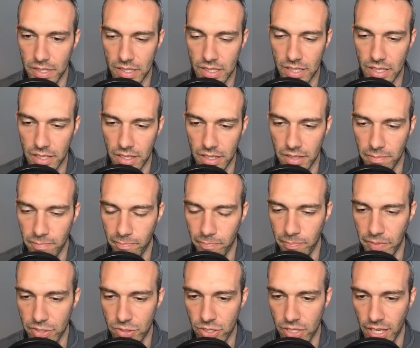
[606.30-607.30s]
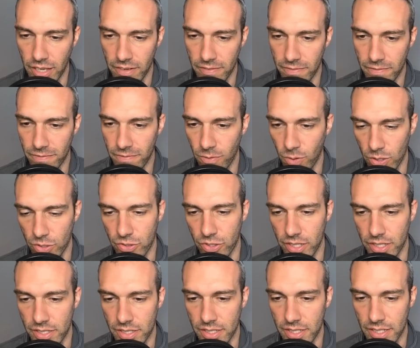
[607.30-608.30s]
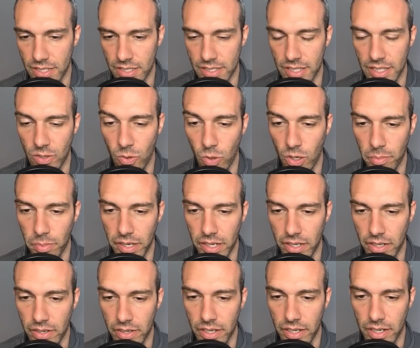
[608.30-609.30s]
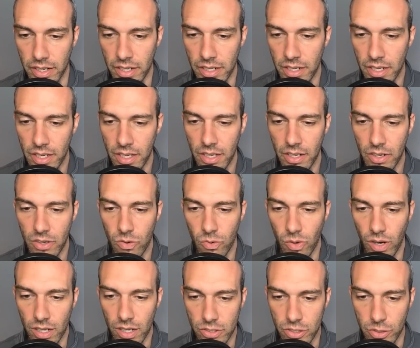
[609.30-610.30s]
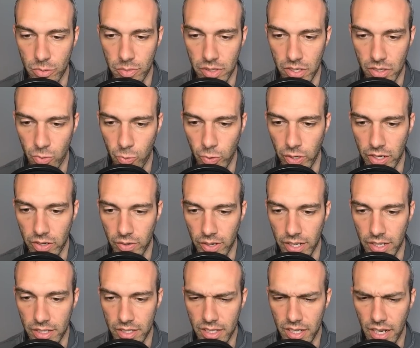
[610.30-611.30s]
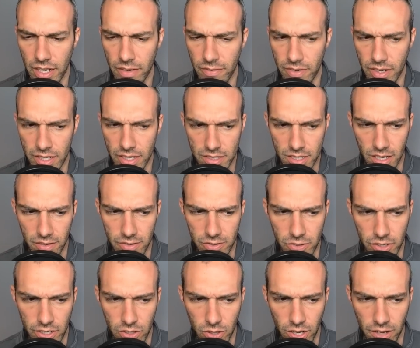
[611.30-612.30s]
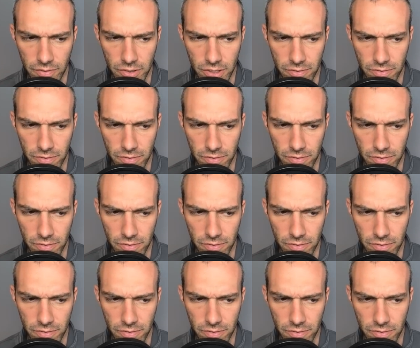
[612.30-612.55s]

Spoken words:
he mentioned that Fortress is the core breaker here. Rock Tomb, Earthquake, right? Kind of a nice coverage, right? You have your